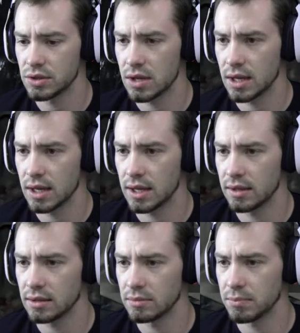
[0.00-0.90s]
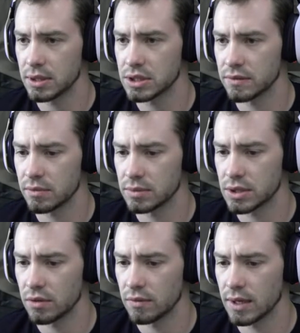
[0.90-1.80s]
you can get. Bunch of them,
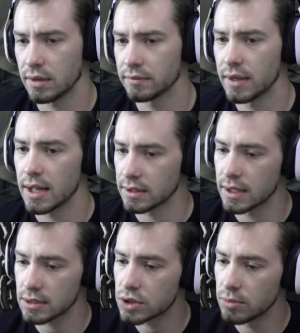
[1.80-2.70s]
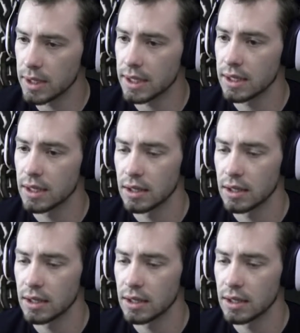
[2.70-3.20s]
so well, not too many.